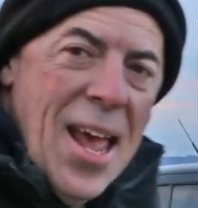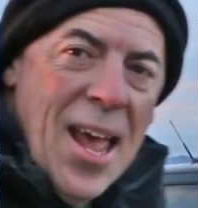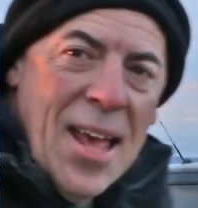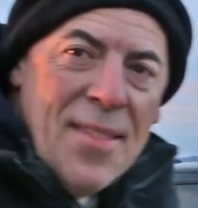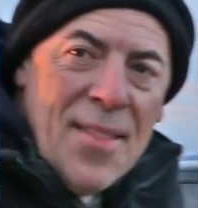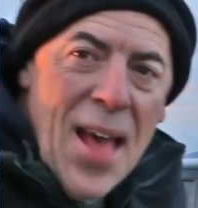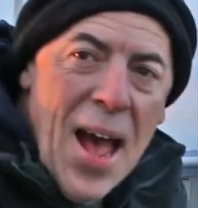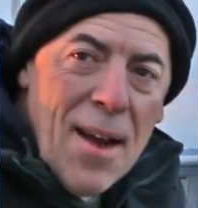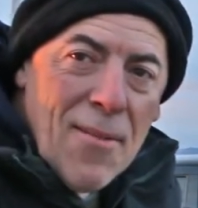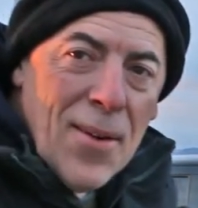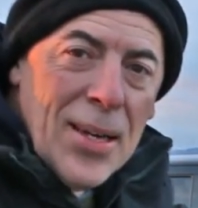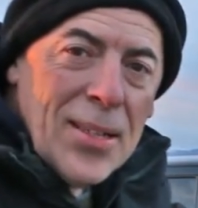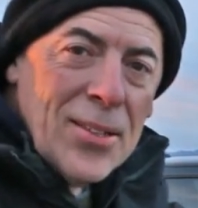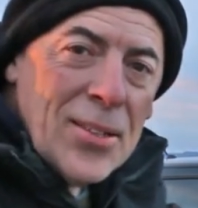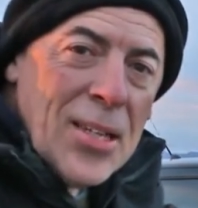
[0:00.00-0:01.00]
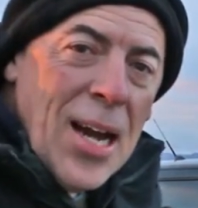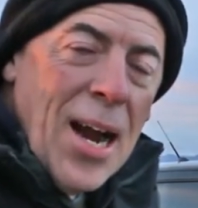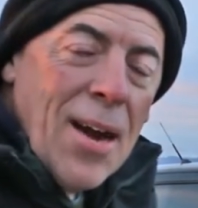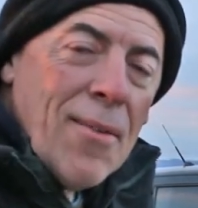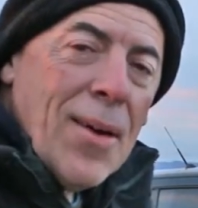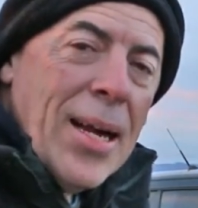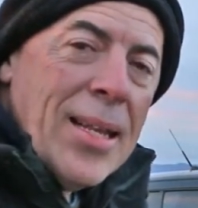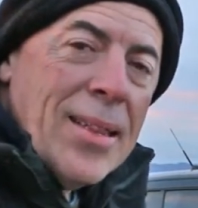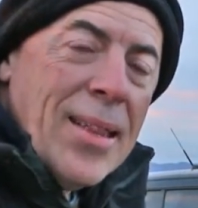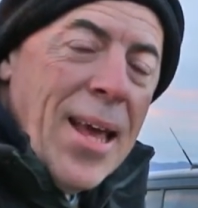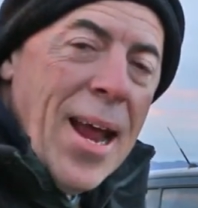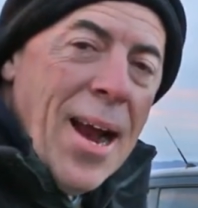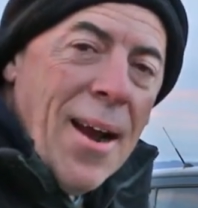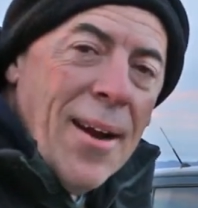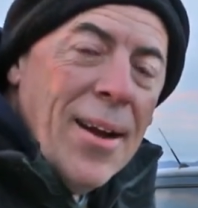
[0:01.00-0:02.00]
in that rental car right
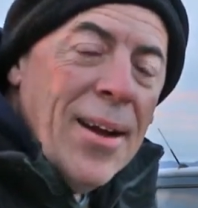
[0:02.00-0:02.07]
there.